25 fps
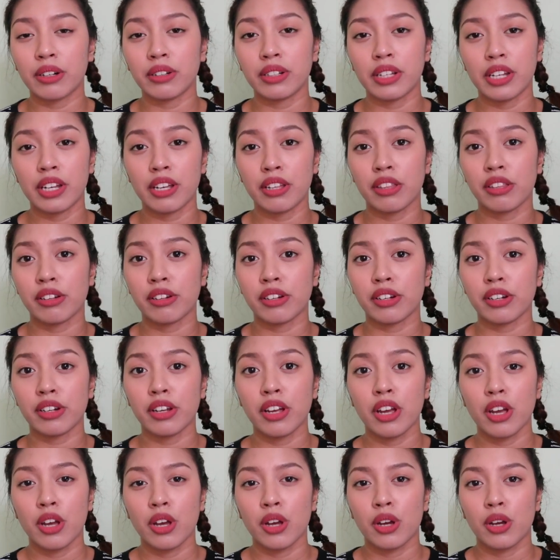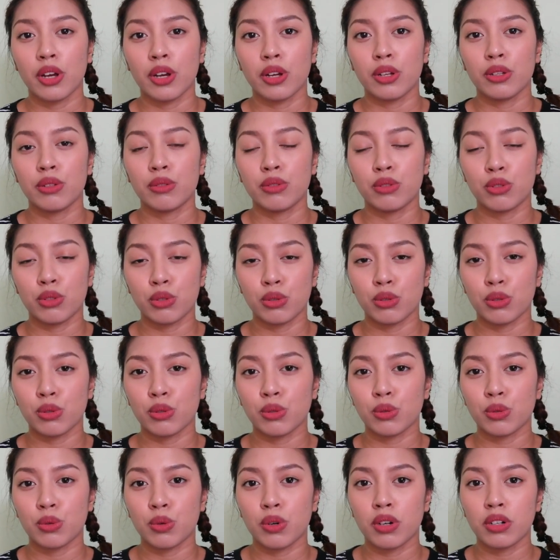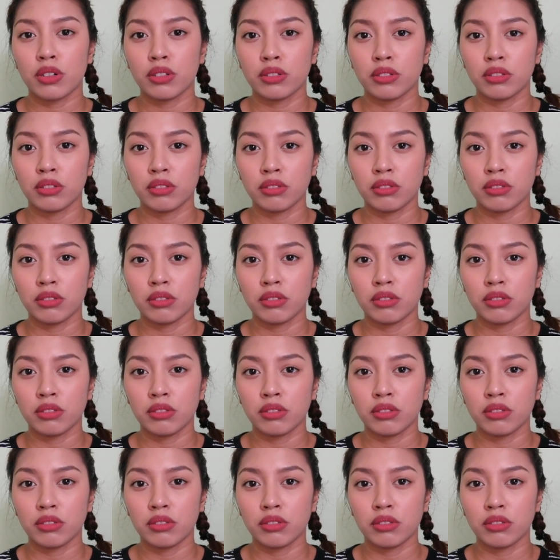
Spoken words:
I'll either do